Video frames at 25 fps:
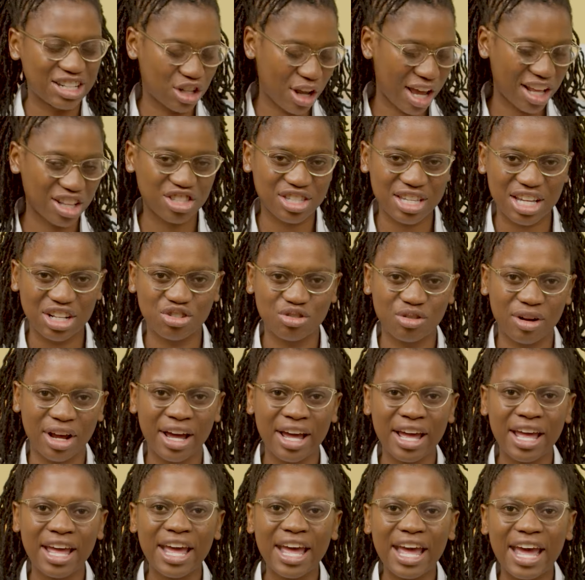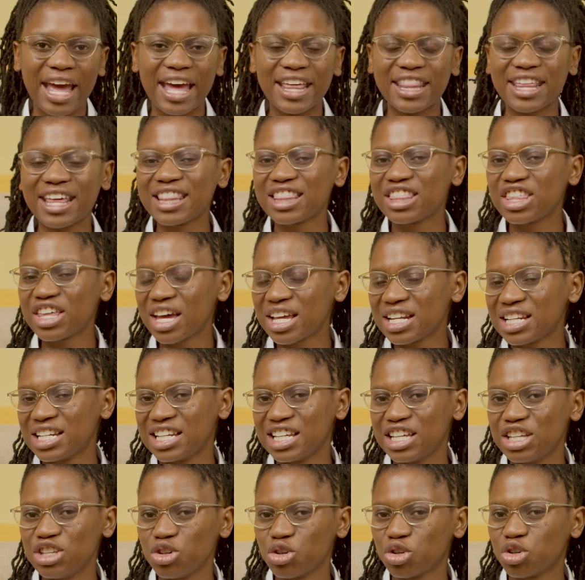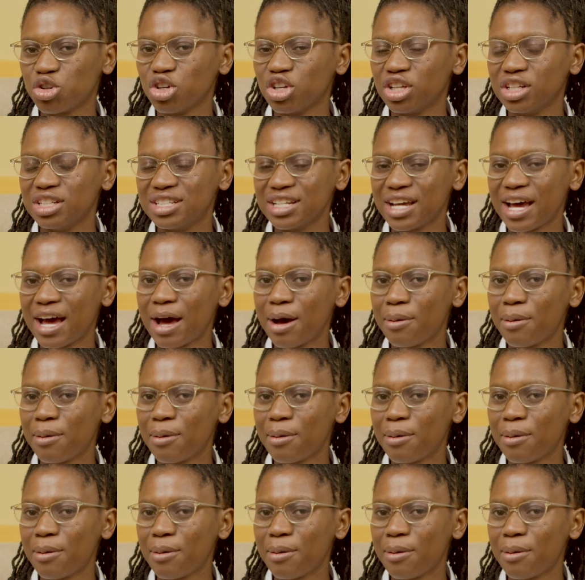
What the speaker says: etc. And then thirdly, you could